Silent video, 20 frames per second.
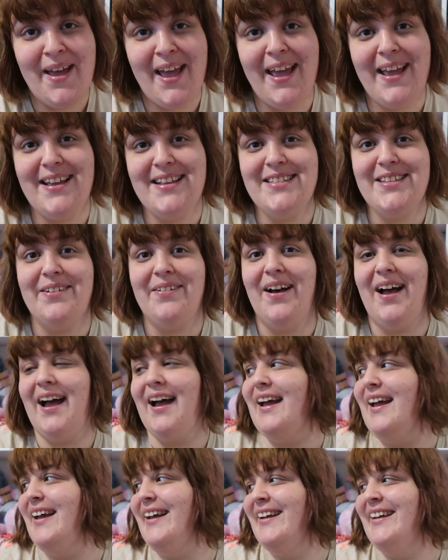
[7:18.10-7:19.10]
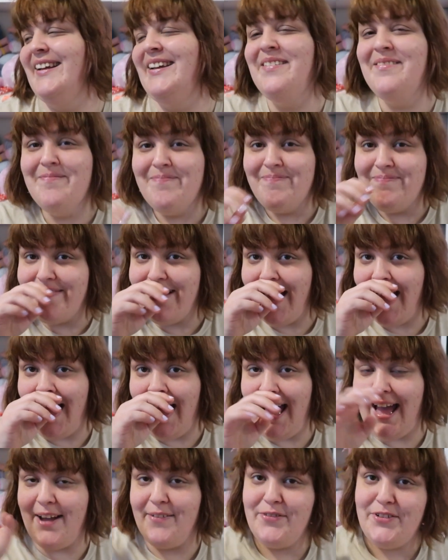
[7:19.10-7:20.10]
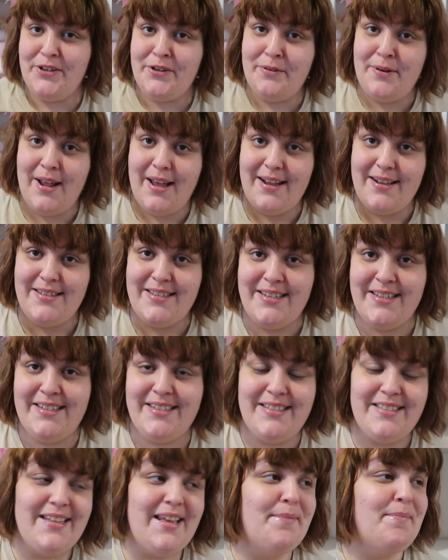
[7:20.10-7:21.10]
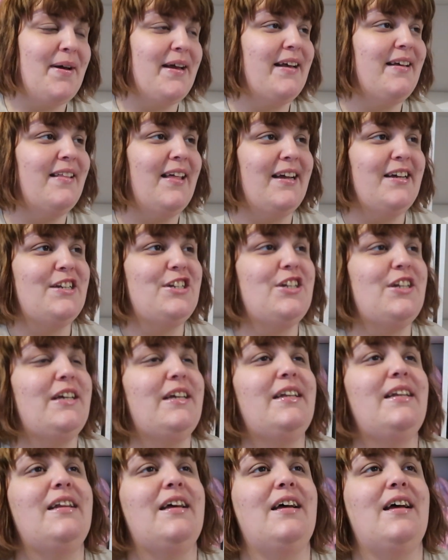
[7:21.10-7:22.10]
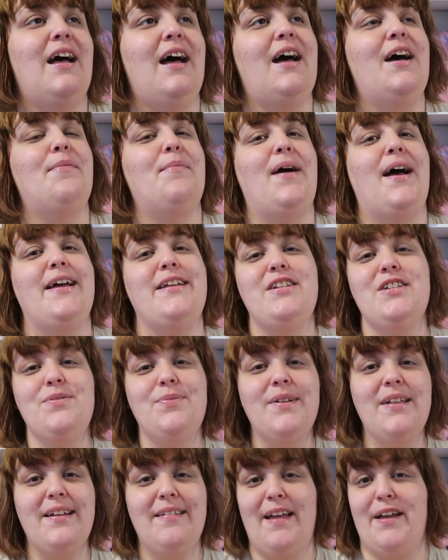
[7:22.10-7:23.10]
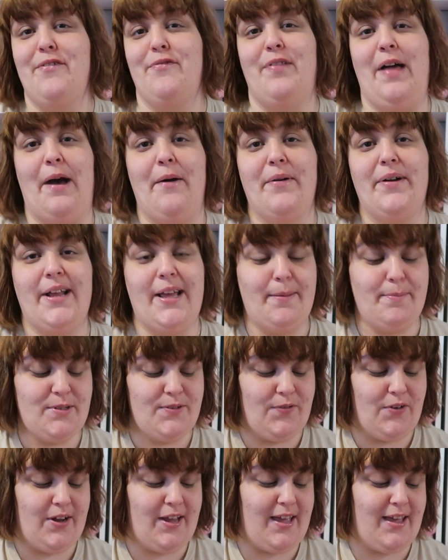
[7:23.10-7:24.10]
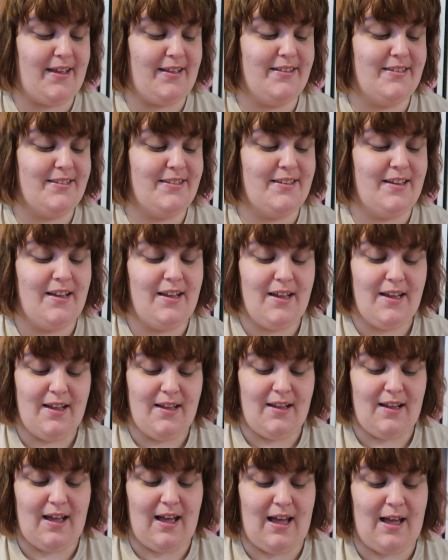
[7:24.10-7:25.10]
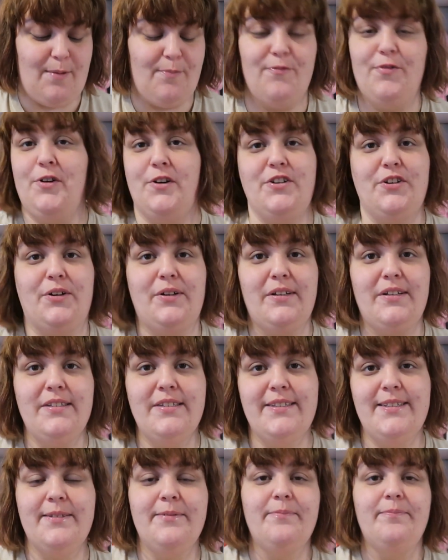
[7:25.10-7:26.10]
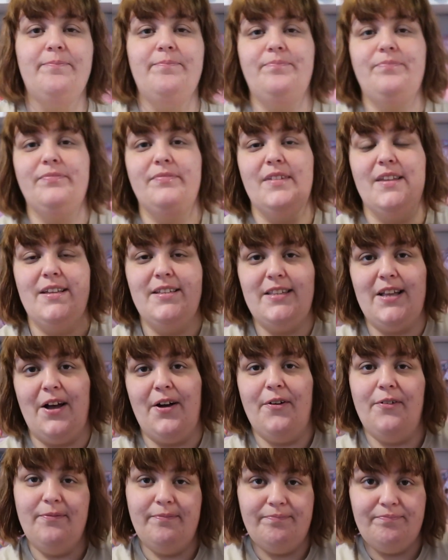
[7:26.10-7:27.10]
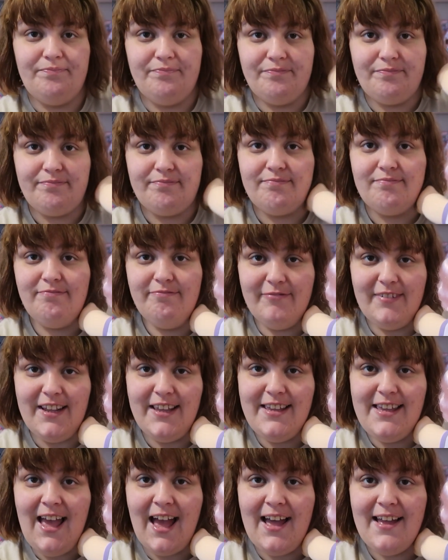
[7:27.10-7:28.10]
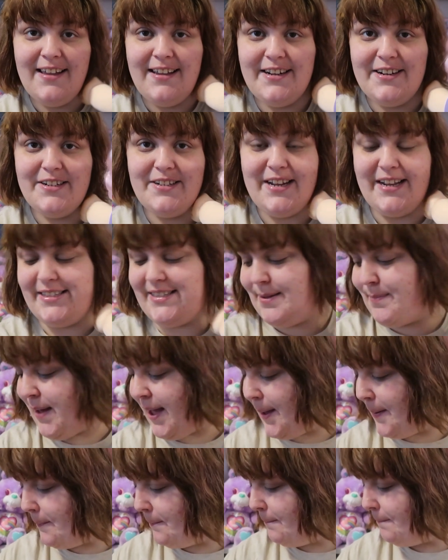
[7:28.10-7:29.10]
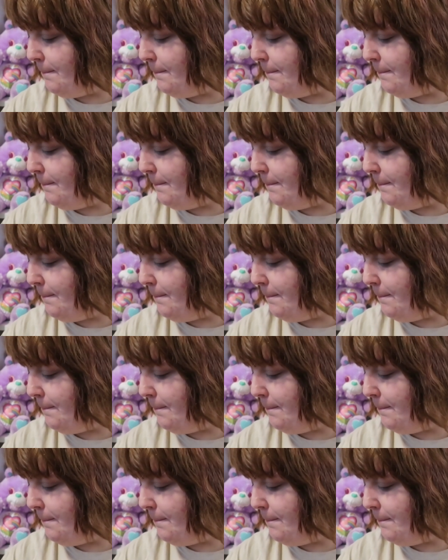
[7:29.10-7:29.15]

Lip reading: May, so I have two daisies in my collection. I just really like flower names for kids, for dolls. So yeah, here's Daisy May.